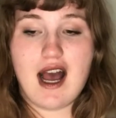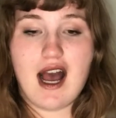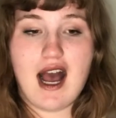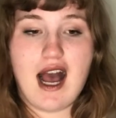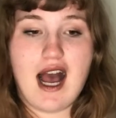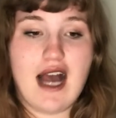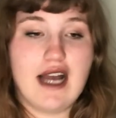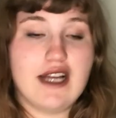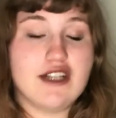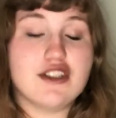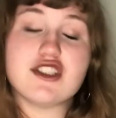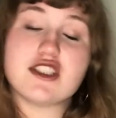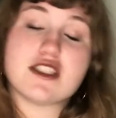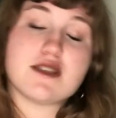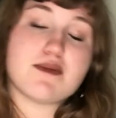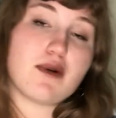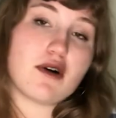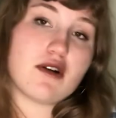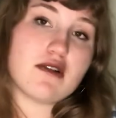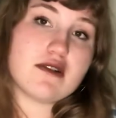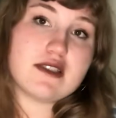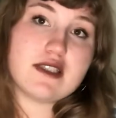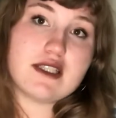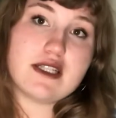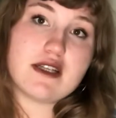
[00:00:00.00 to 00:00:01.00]
I just
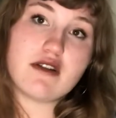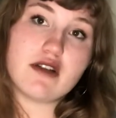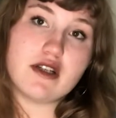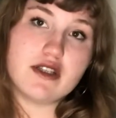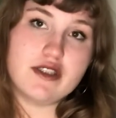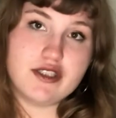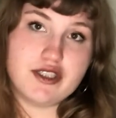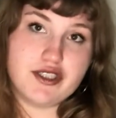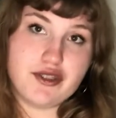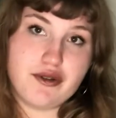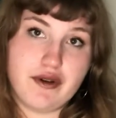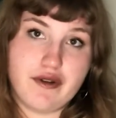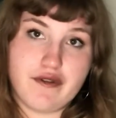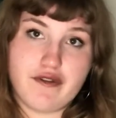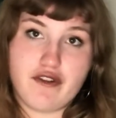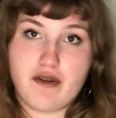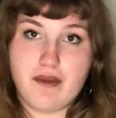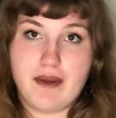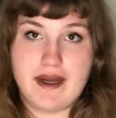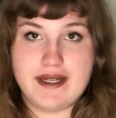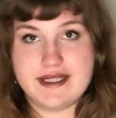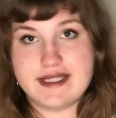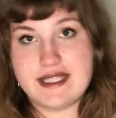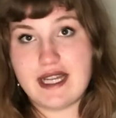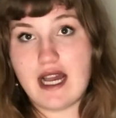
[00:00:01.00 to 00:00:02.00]
personally couldn't do it for
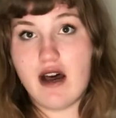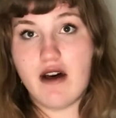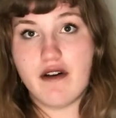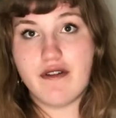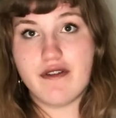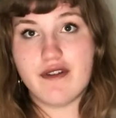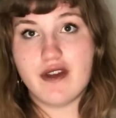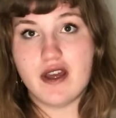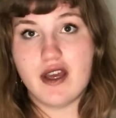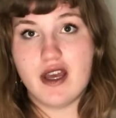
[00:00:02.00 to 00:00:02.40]
myself.